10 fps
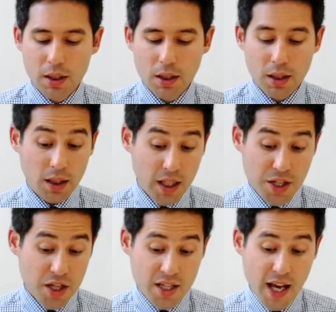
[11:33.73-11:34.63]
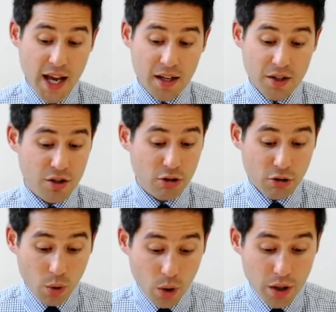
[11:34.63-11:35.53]
And Elisha said, "As the
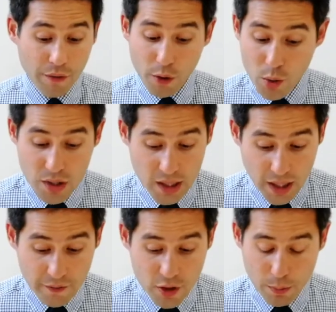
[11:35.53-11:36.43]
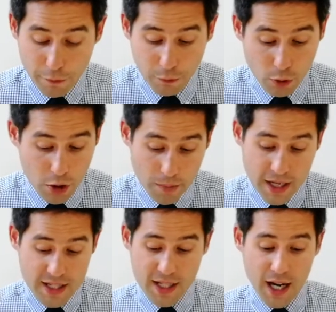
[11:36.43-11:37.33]
Lord of hosts lives before whom I
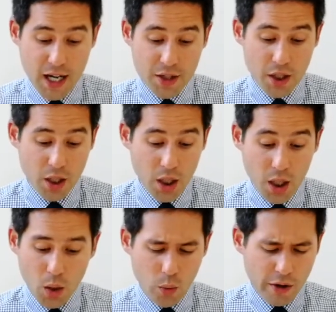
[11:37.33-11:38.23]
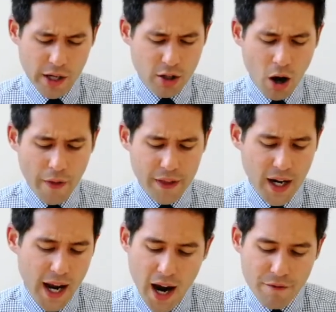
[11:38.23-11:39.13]
stand, were it not that
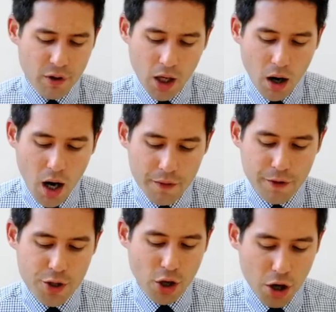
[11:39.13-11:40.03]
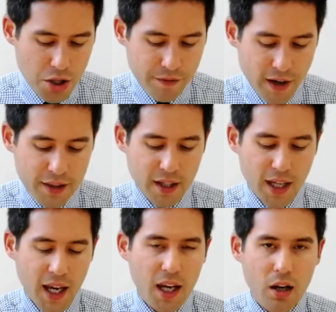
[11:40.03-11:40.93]
I have regard for Jehoshaphat the
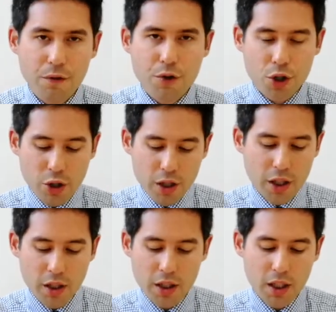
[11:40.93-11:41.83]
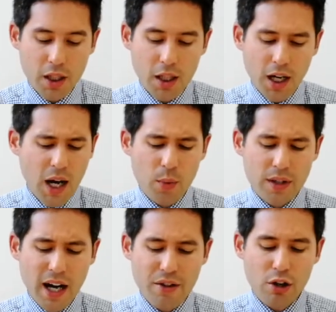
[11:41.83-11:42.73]
king of Judah, I would
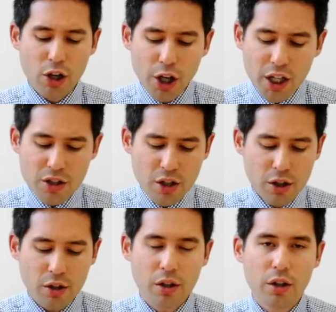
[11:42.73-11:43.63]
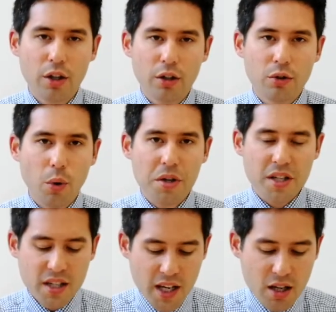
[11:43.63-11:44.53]
neither look at you nor
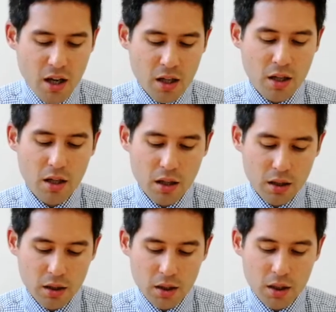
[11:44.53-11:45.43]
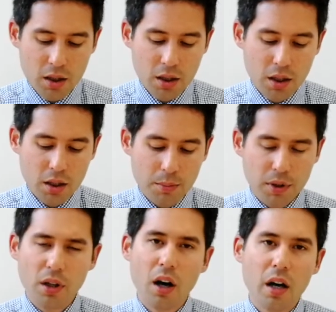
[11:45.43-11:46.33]
see you.
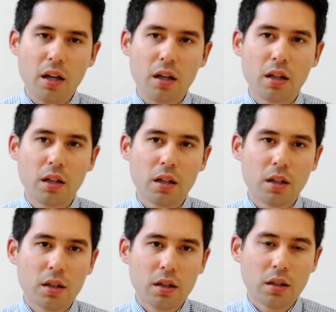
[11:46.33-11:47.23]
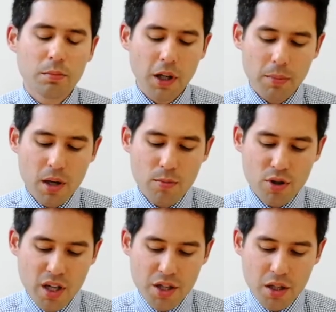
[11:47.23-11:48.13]
But now, bring me a
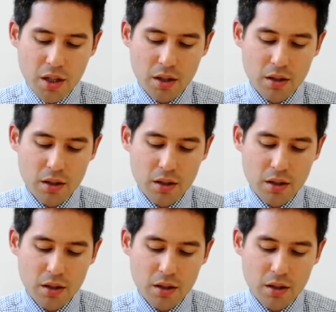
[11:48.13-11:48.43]
musician."